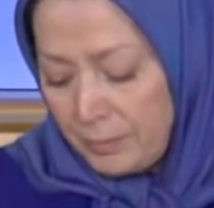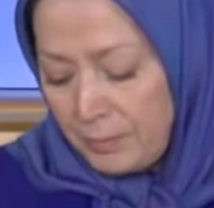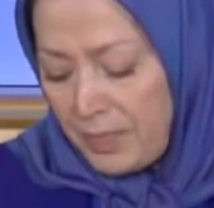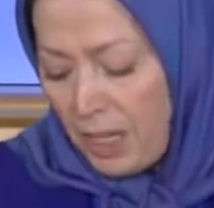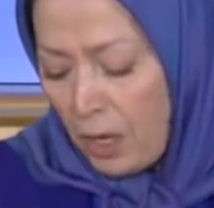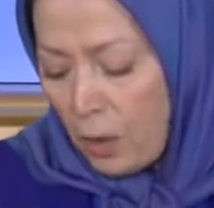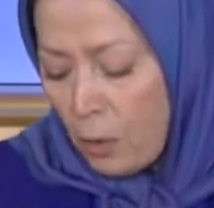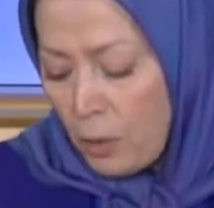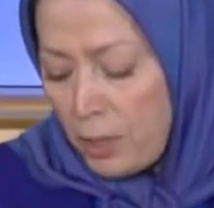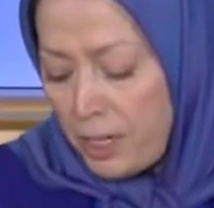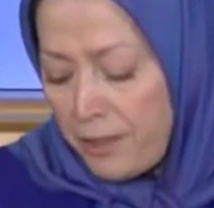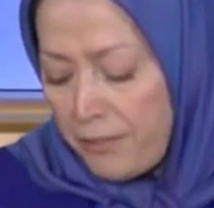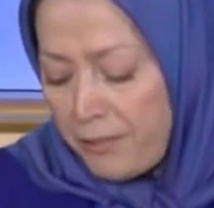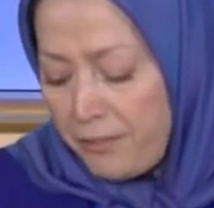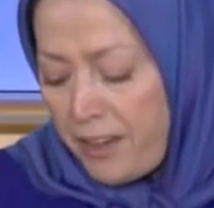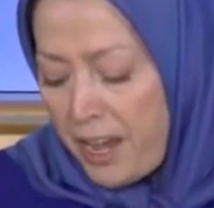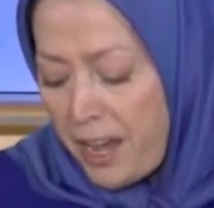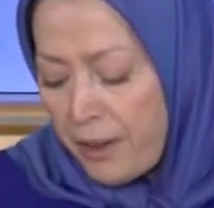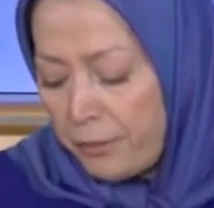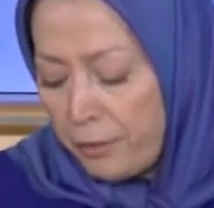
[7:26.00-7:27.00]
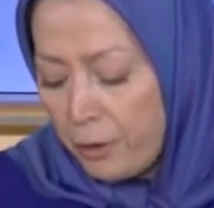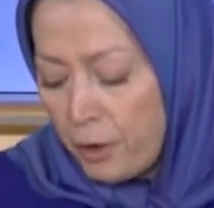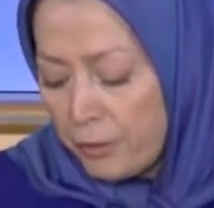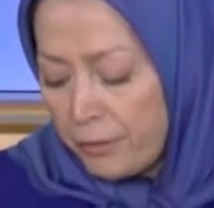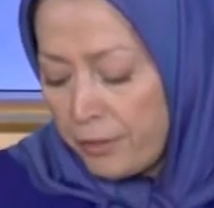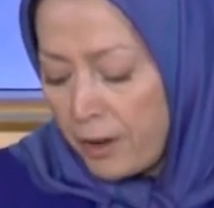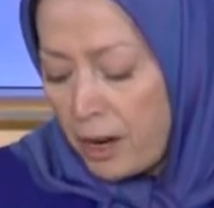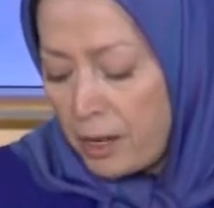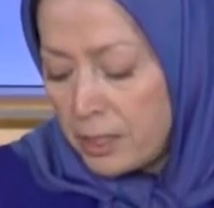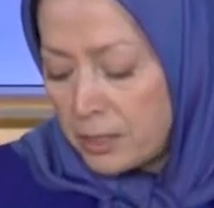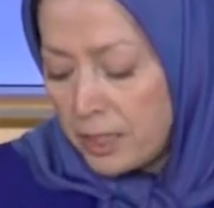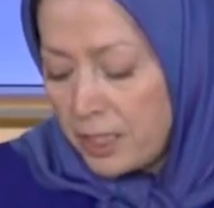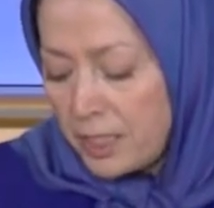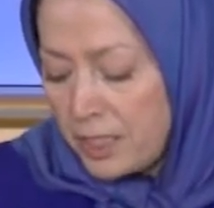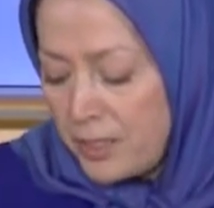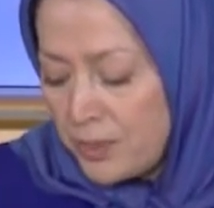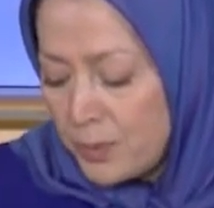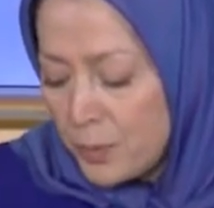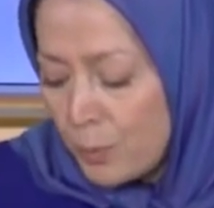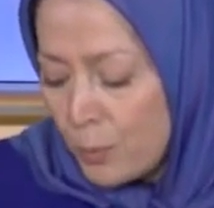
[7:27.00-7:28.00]
The only way forward
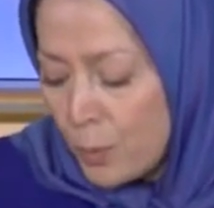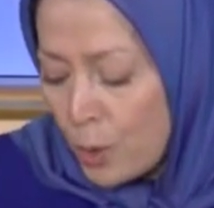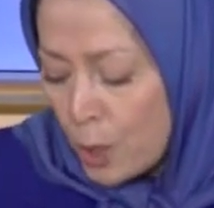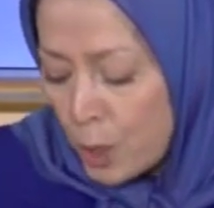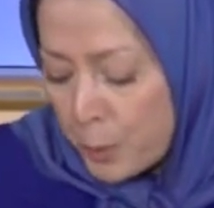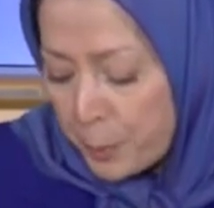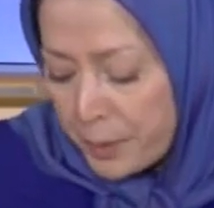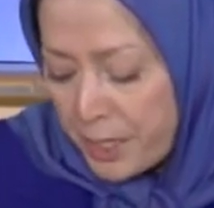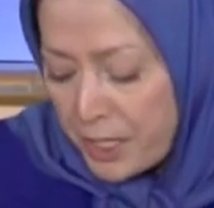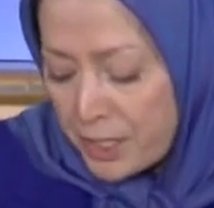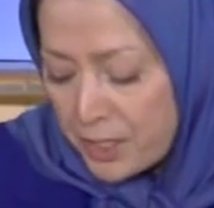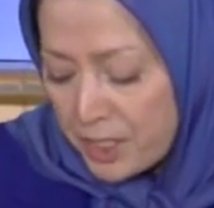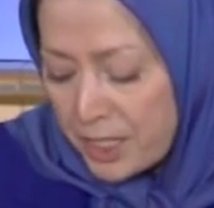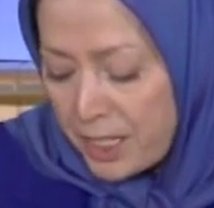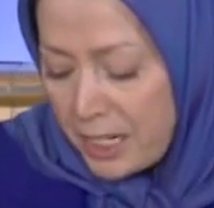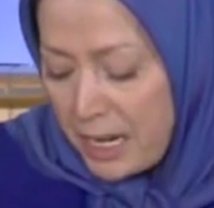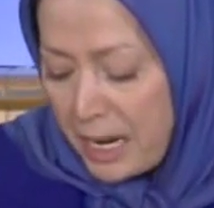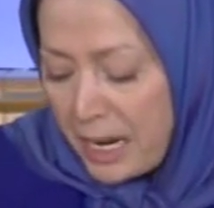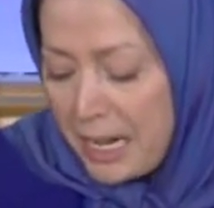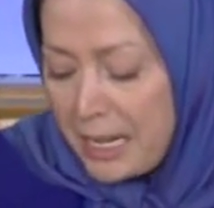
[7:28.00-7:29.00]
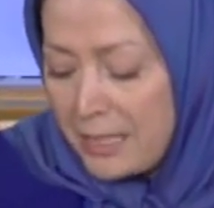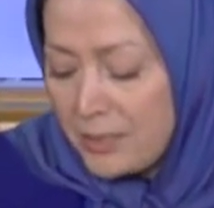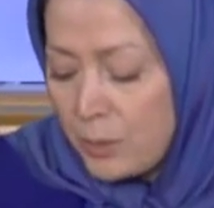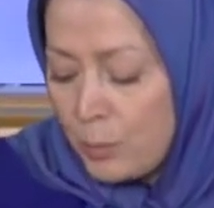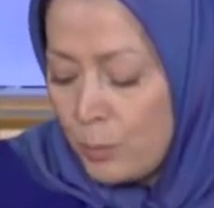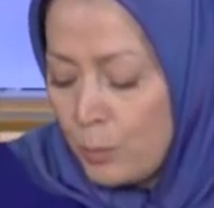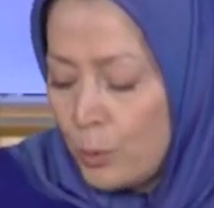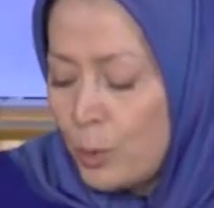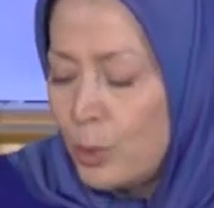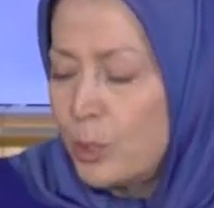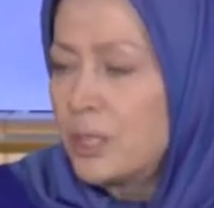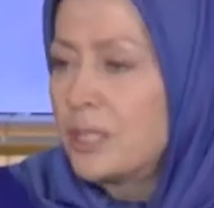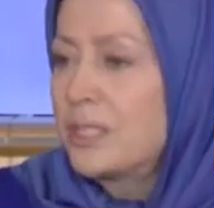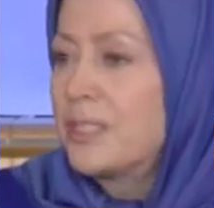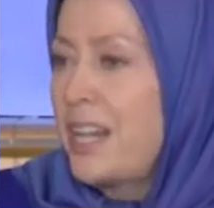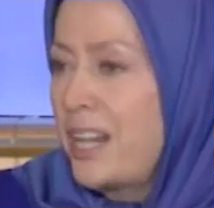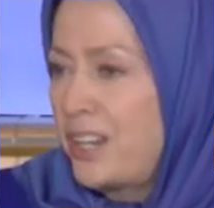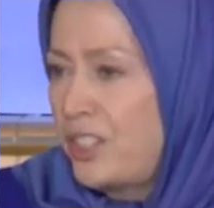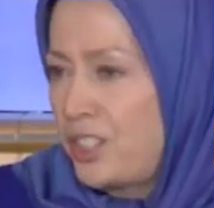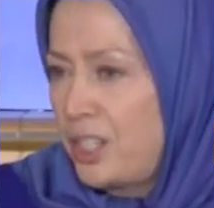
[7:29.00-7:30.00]
is more pressure and more
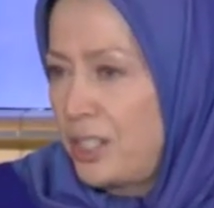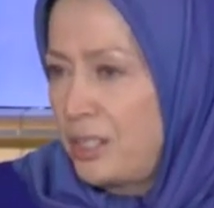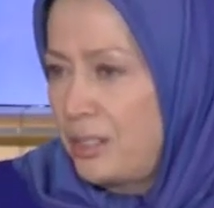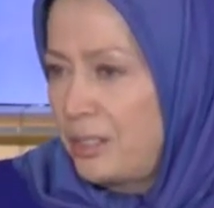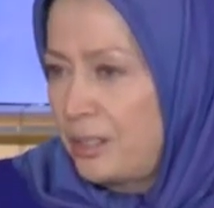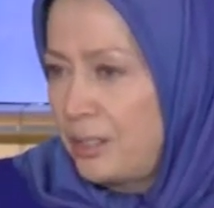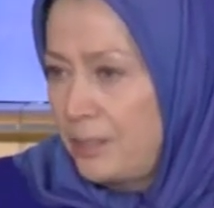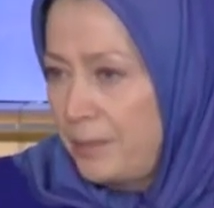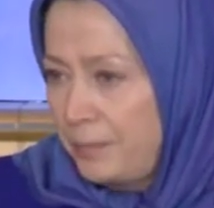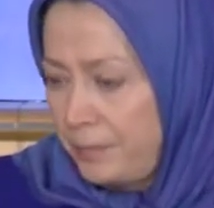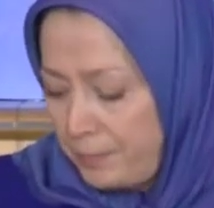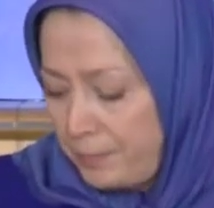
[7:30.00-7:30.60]
sanctions.